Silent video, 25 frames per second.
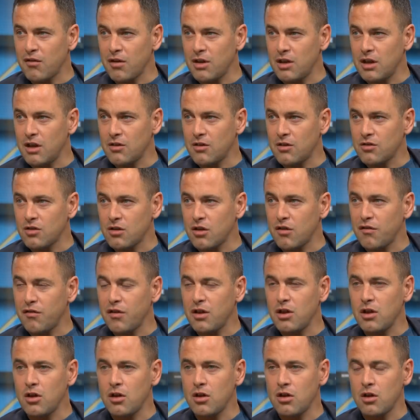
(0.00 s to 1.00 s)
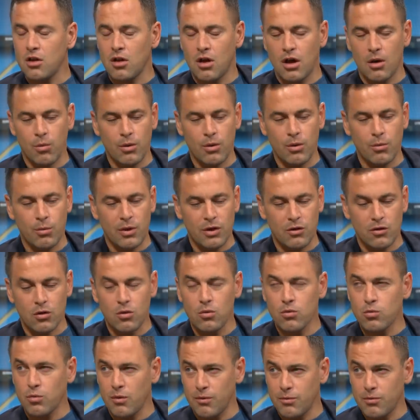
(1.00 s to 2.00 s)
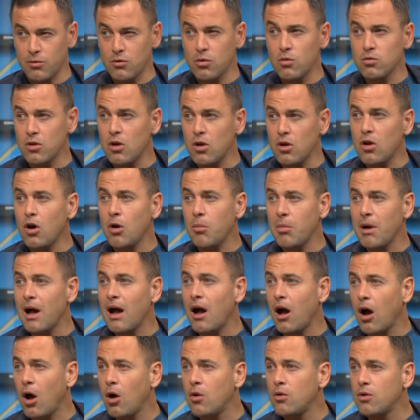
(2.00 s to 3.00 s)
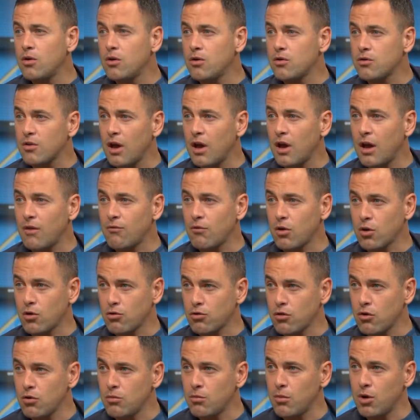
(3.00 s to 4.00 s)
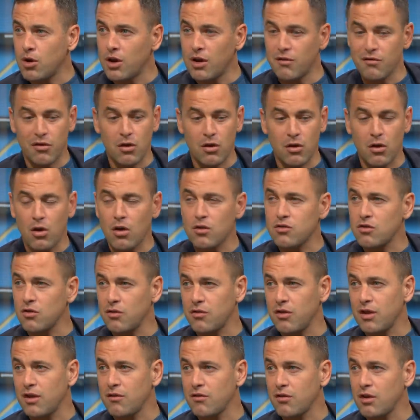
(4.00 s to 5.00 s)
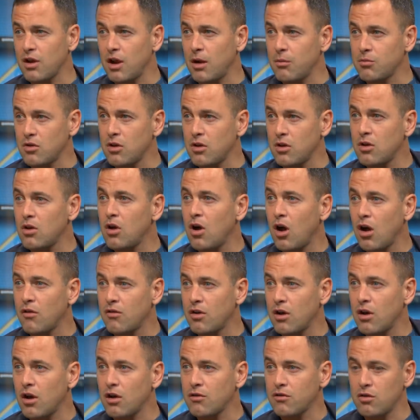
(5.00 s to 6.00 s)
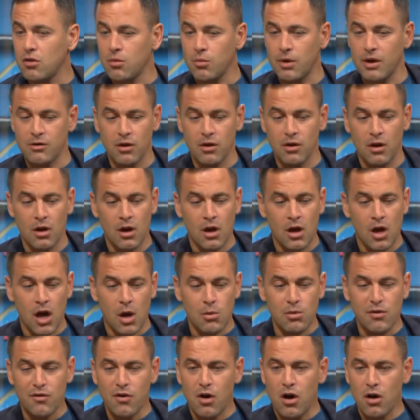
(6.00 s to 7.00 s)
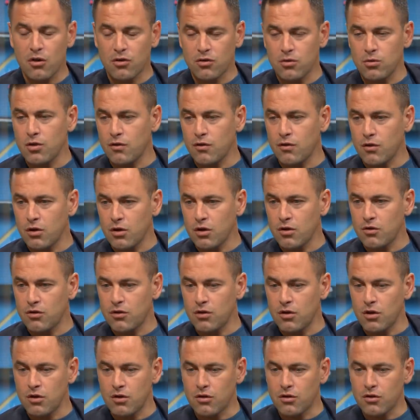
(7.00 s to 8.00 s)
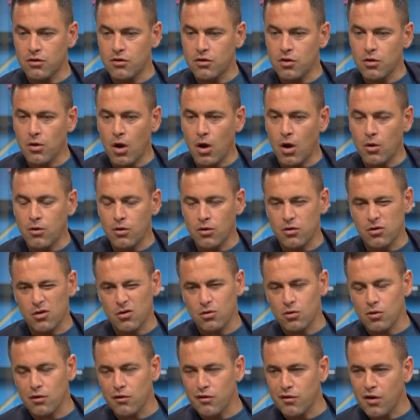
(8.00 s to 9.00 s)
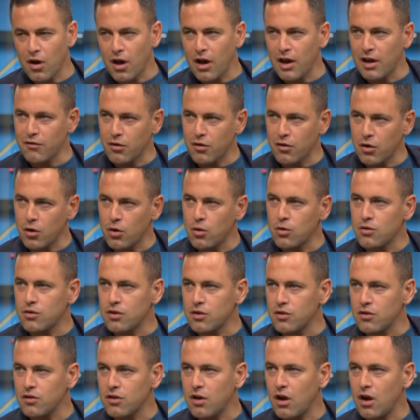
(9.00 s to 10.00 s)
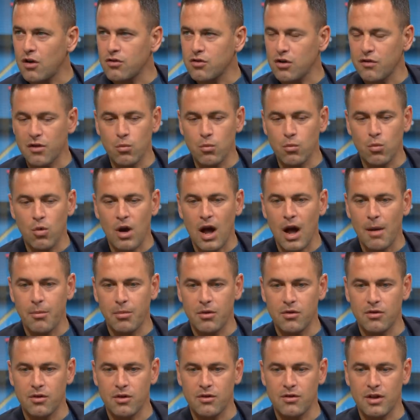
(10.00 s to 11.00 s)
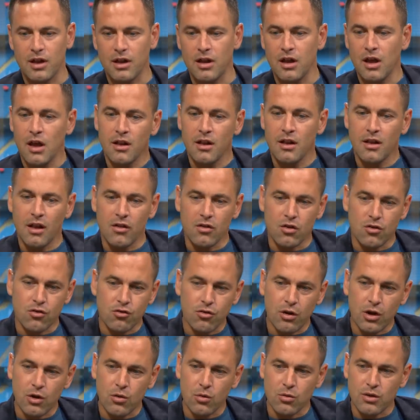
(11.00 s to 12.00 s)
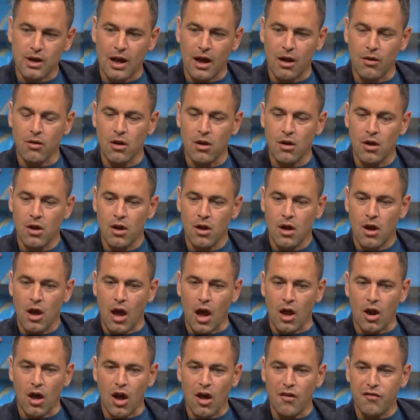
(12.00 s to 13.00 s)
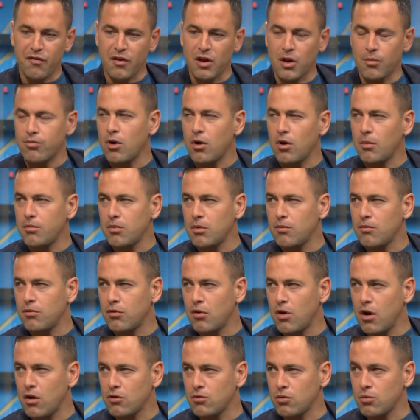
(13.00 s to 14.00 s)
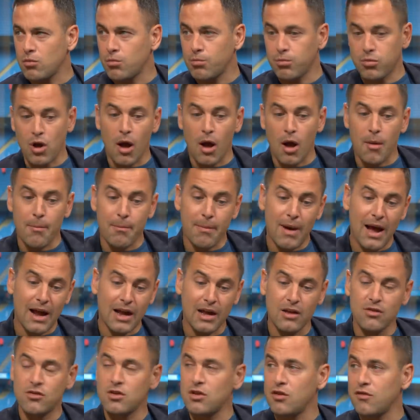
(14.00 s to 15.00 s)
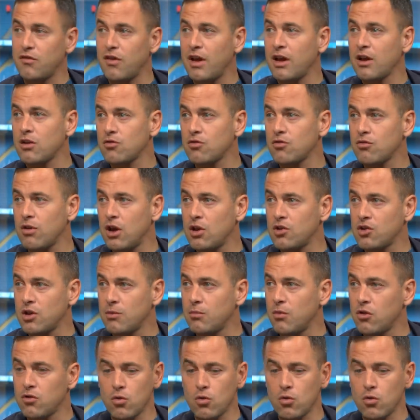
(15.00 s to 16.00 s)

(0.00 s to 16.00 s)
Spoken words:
for years, and I think you can, like, we've talked a lot about owners and recruitment and philosophy of clubs a lot over the last few weeks. And with Arsenal, you've got the two owners are sort of vying for who's in charge. So I think what happens is then there's a trickle down. And I think a problem for Arsenal going back into the Wenger's regime has